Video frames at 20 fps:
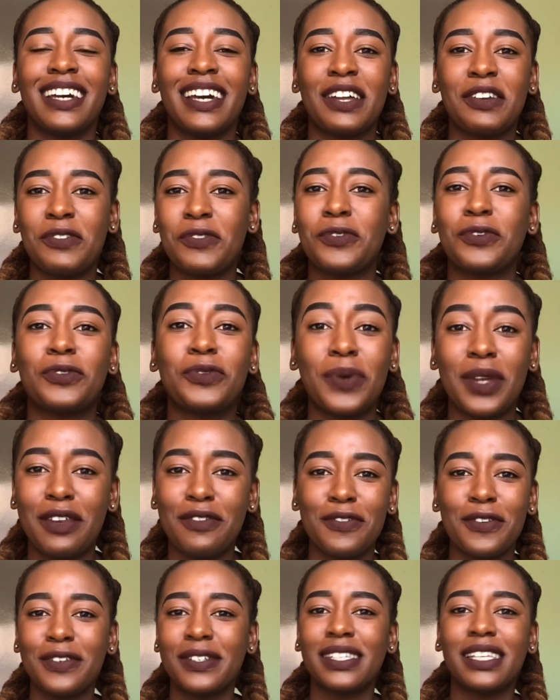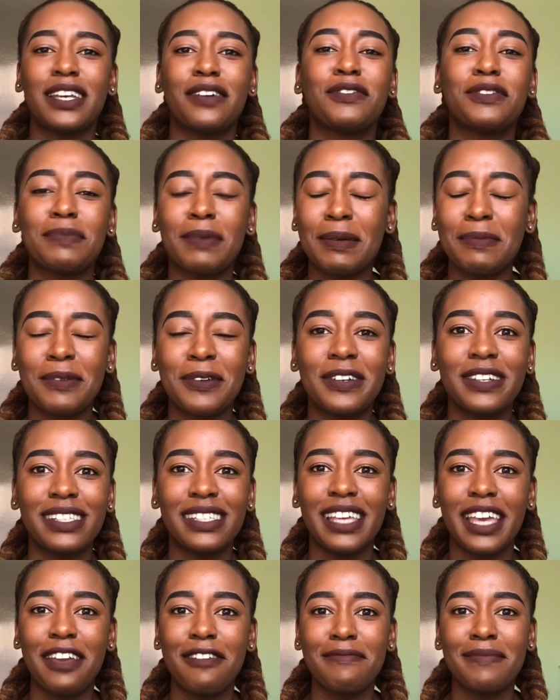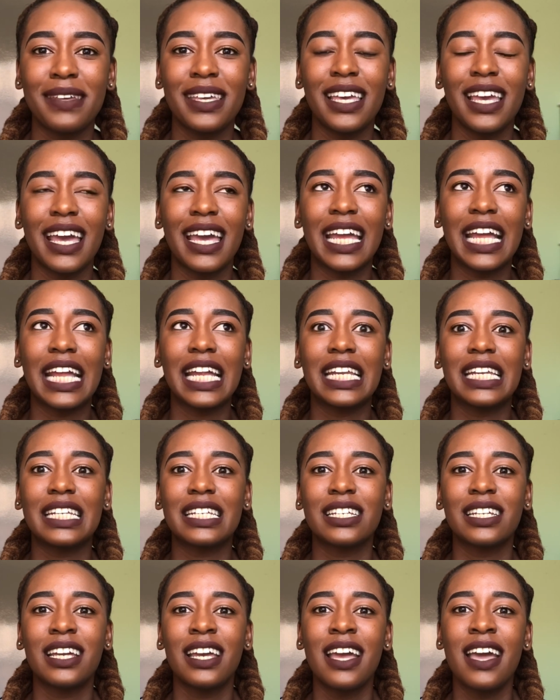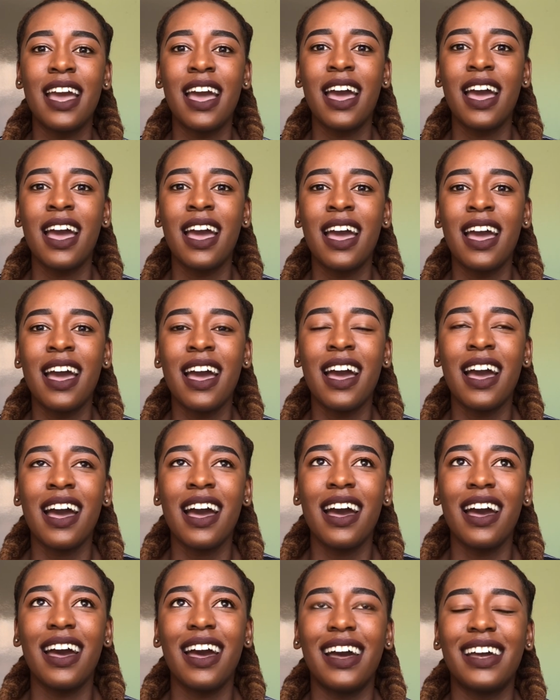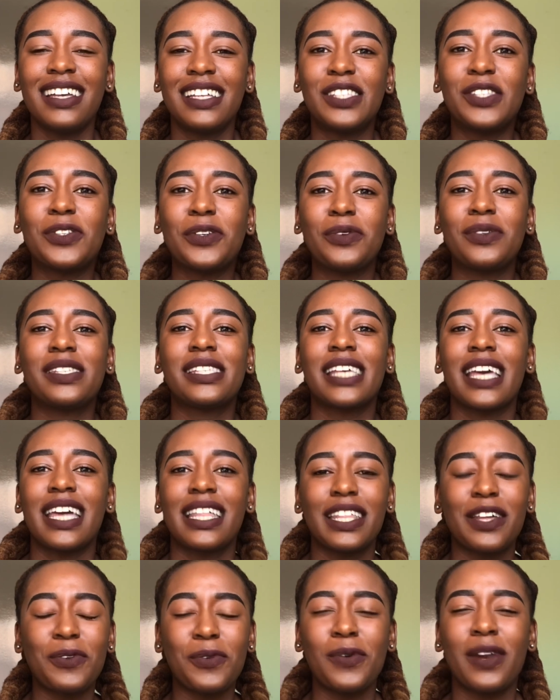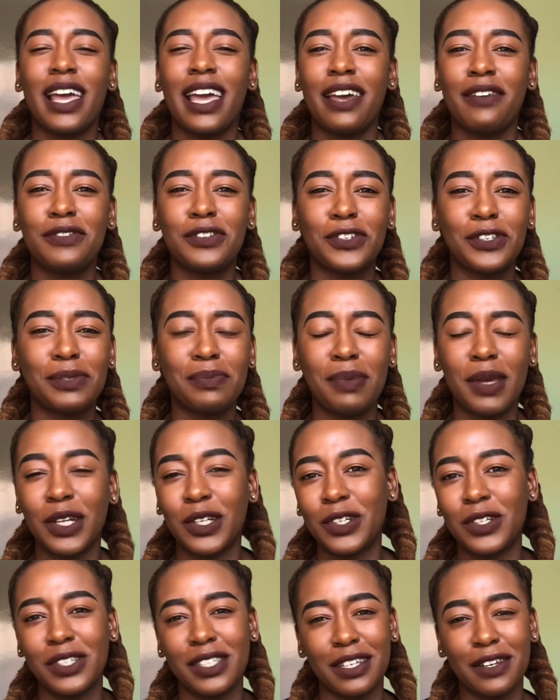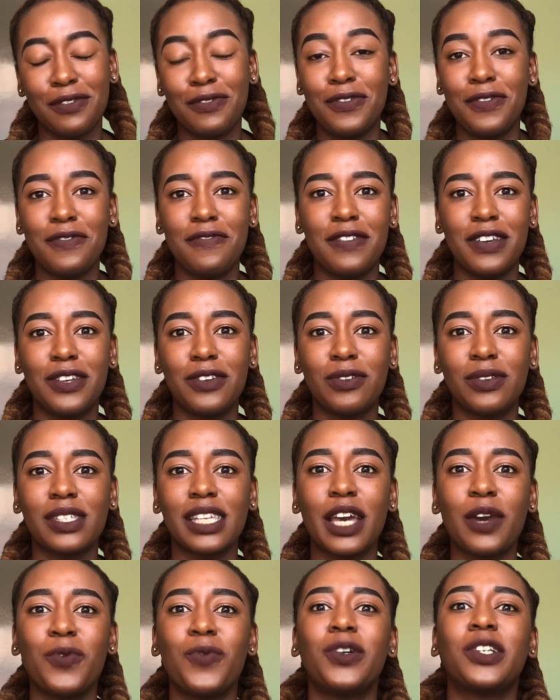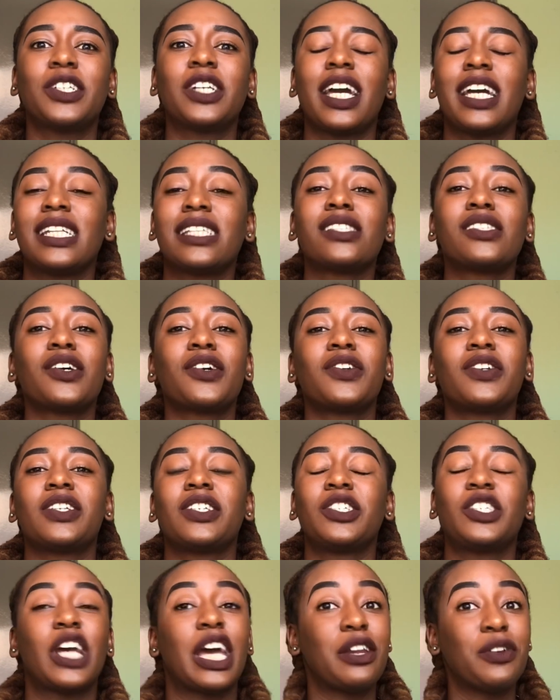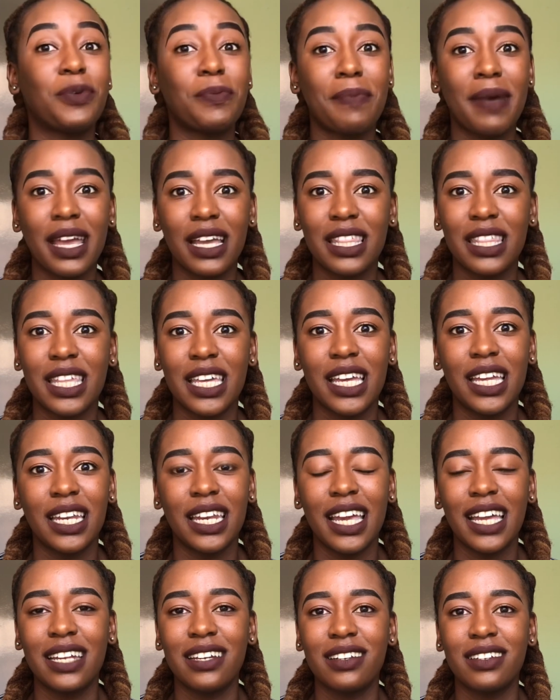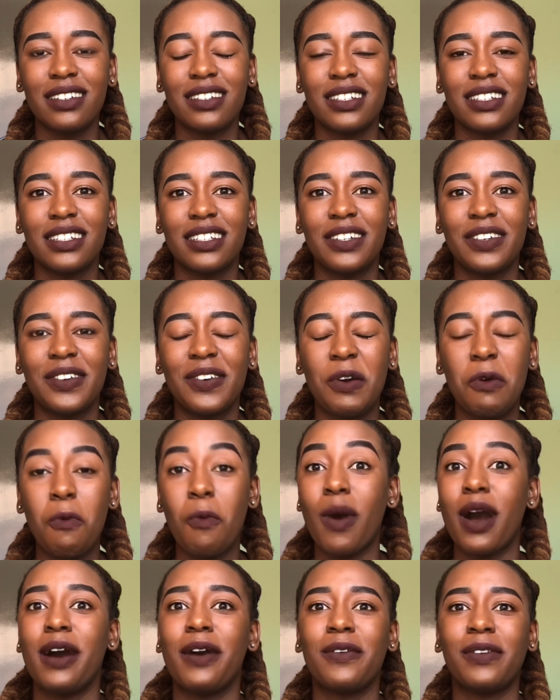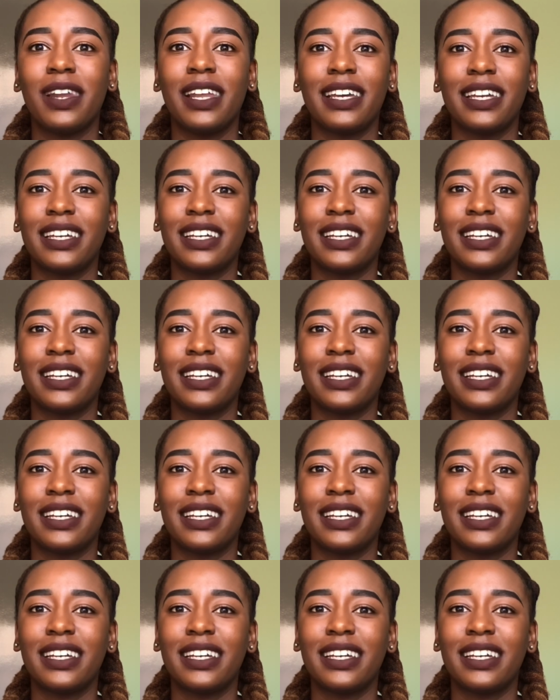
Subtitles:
21st gift my parents gave me. And it's so sad that all I have is just pictures and a few videos. I wish I had started a channel back then, and wow,